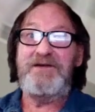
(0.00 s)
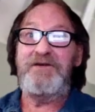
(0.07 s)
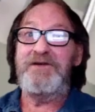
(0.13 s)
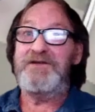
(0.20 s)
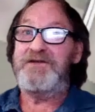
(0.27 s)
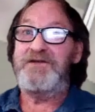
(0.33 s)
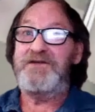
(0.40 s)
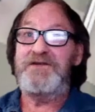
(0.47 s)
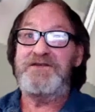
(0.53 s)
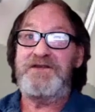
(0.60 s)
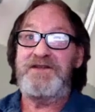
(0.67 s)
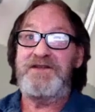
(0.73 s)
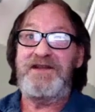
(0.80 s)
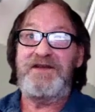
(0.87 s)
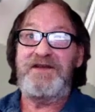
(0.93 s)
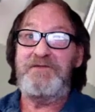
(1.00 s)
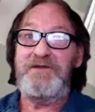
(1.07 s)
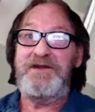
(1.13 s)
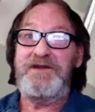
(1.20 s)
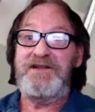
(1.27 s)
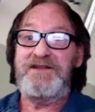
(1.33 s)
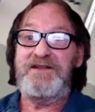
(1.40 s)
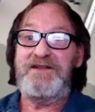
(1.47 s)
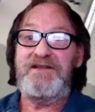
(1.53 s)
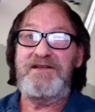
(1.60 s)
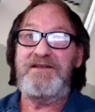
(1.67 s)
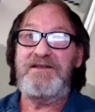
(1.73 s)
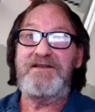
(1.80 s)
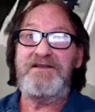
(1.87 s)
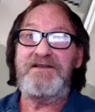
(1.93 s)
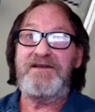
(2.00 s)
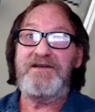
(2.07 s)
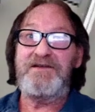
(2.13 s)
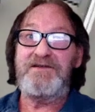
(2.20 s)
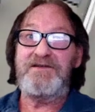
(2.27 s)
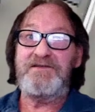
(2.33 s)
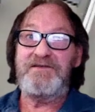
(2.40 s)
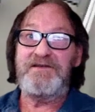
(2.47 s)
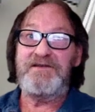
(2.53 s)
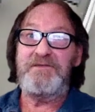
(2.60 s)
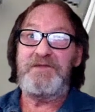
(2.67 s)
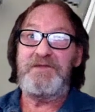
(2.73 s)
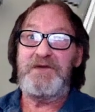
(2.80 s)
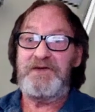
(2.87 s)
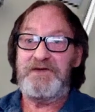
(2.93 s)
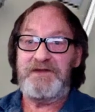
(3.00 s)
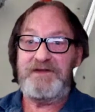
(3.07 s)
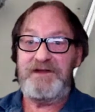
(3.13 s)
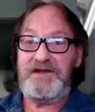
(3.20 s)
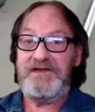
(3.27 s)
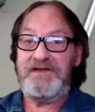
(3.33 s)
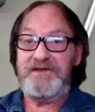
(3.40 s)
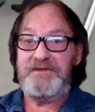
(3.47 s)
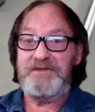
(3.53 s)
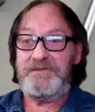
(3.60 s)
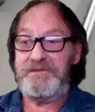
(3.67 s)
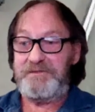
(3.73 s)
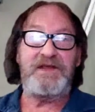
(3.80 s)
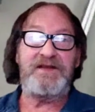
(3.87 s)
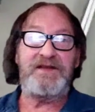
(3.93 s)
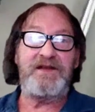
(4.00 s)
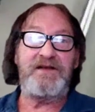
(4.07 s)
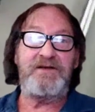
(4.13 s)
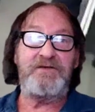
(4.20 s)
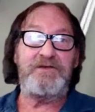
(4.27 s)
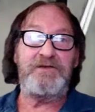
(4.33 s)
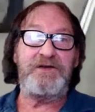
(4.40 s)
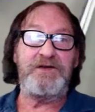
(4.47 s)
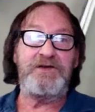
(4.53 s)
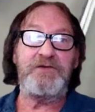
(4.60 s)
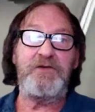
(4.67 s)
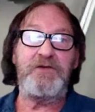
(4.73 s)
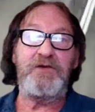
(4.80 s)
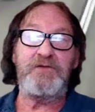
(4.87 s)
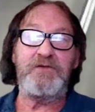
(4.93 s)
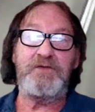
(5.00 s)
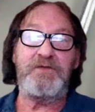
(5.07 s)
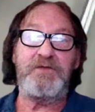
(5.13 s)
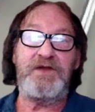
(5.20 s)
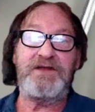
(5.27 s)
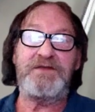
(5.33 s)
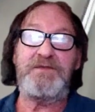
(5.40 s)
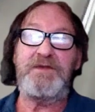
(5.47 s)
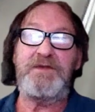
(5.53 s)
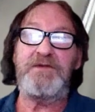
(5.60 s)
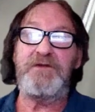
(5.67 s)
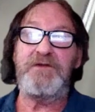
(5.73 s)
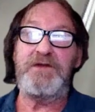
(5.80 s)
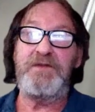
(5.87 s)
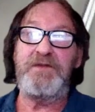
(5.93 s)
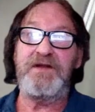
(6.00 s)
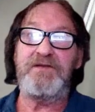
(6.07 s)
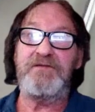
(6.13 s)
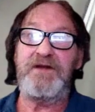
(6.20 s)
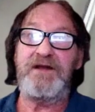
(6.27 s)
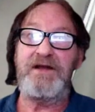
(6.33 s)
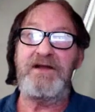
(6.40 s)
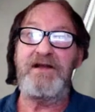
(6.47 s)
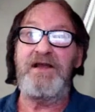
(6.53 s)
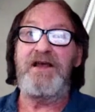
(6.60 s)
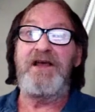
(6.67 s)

of course, Houston, they redid the entire computer, like the entire control room has been rebuilt, right?